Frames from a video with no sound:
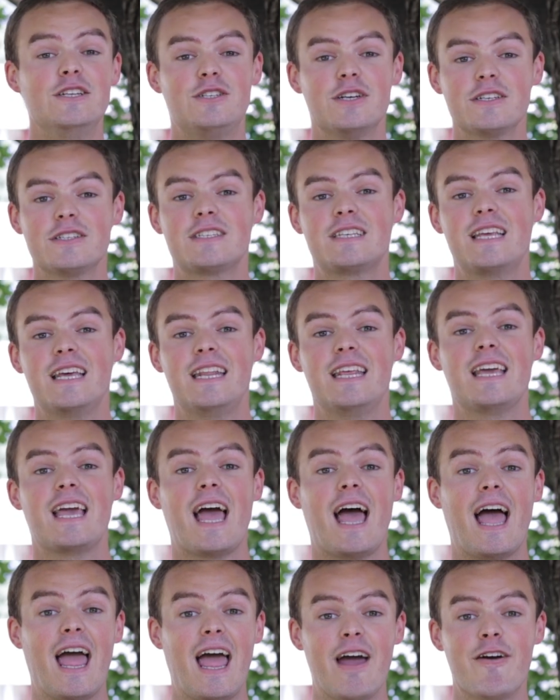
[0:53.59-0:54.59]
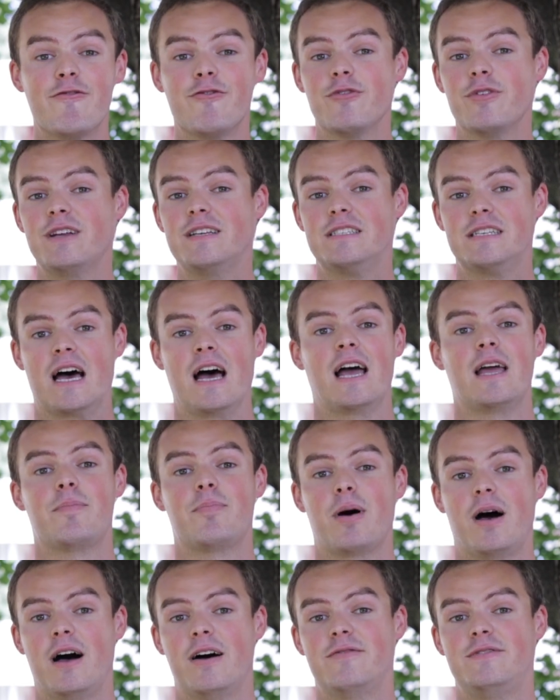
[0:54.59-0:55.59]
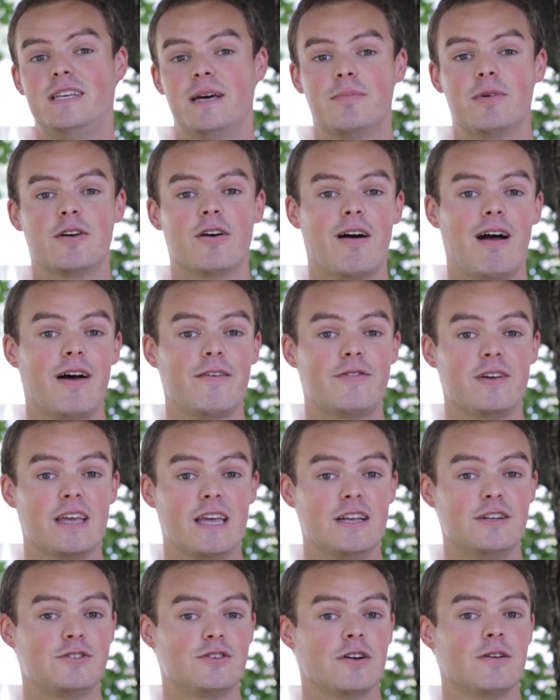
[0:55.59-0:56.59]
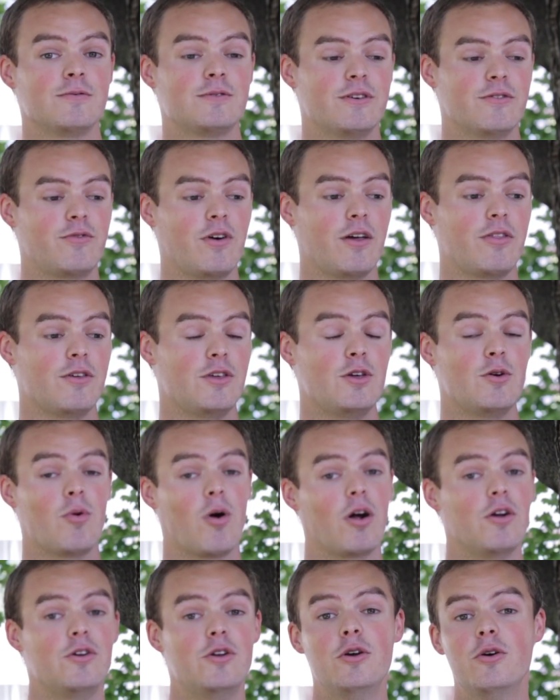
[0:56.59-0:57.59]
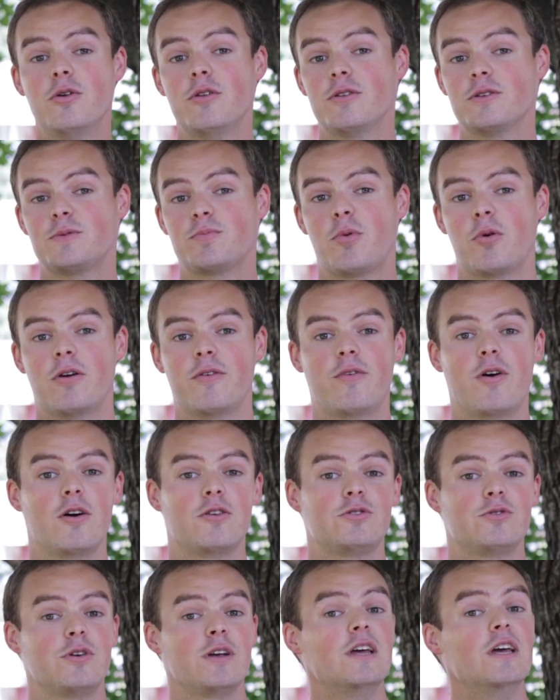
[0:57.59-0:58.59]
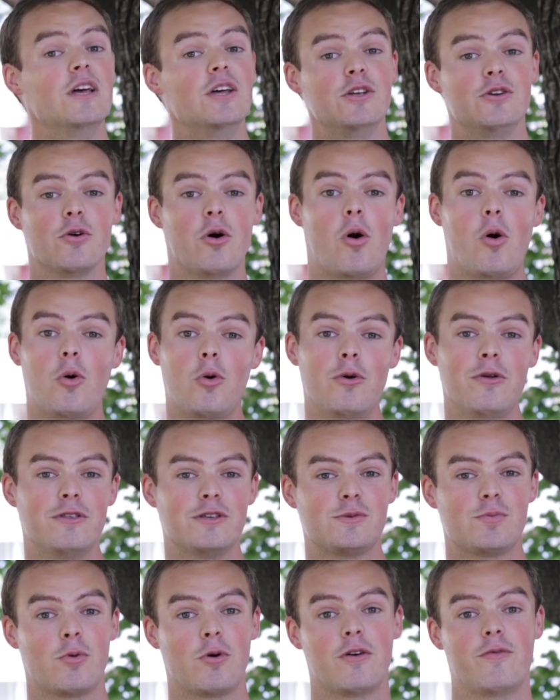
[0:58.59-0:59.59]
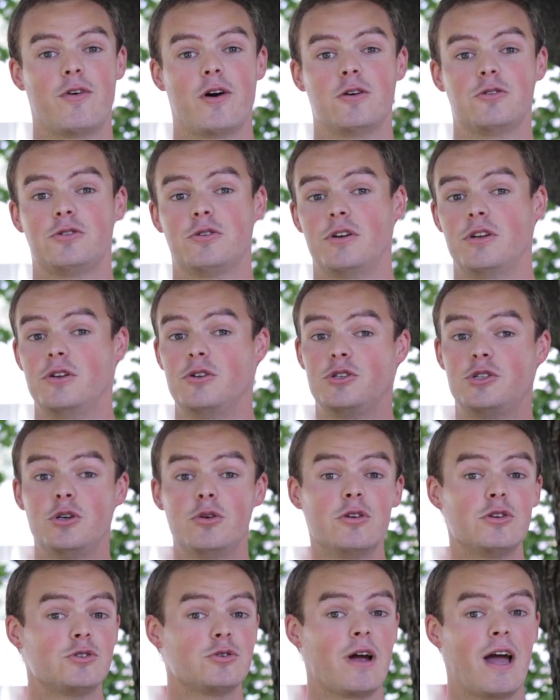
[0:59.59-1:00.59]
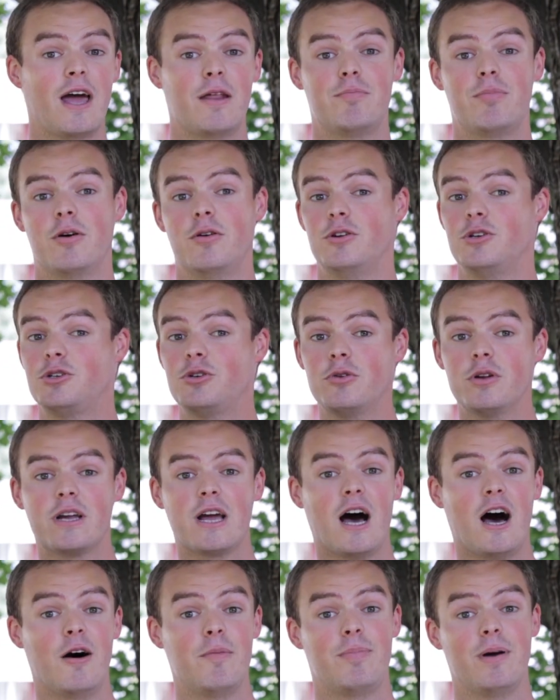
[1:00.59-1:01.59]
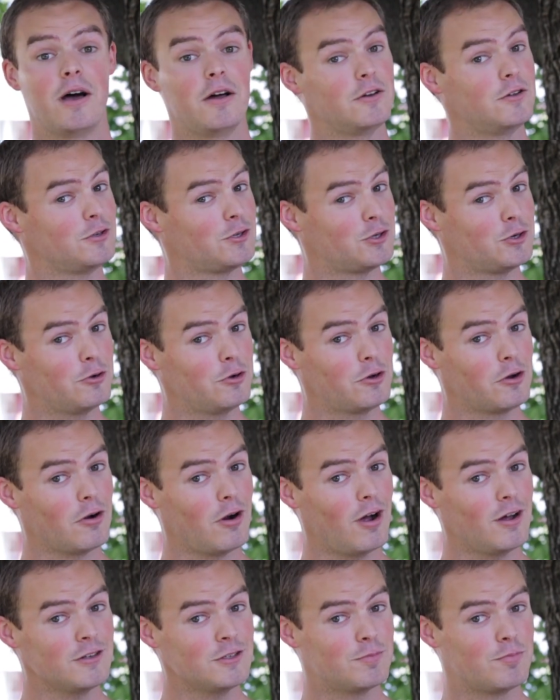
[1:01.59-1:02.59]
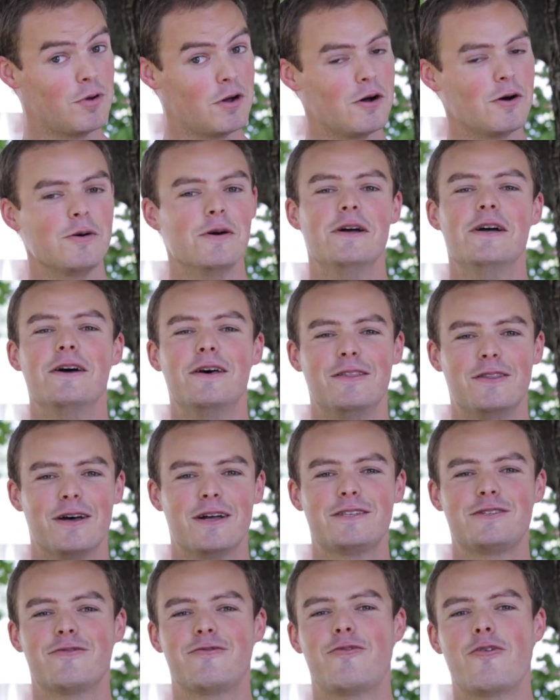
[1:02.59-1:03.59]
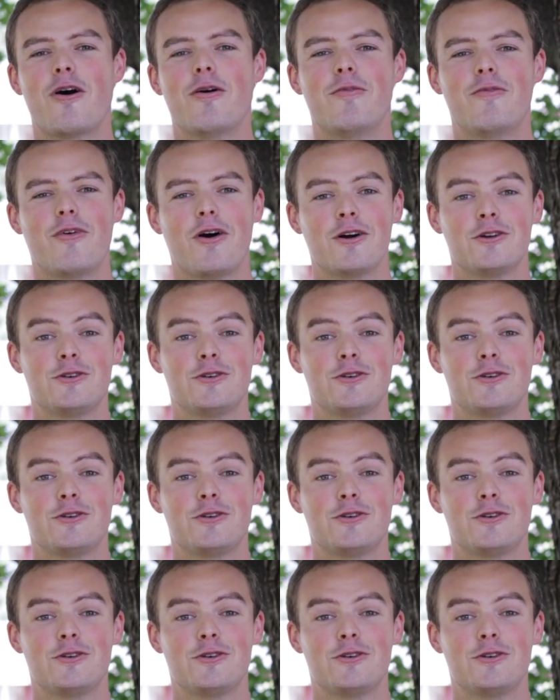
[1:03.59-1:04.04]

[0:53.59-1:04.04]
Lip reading: just getting every type of demographic in terms of whether you are new to the sport of archery, you're old in the sport of archery, you shoot a trad bow, you shoot a compound, you shoot a crossbow. That's a form of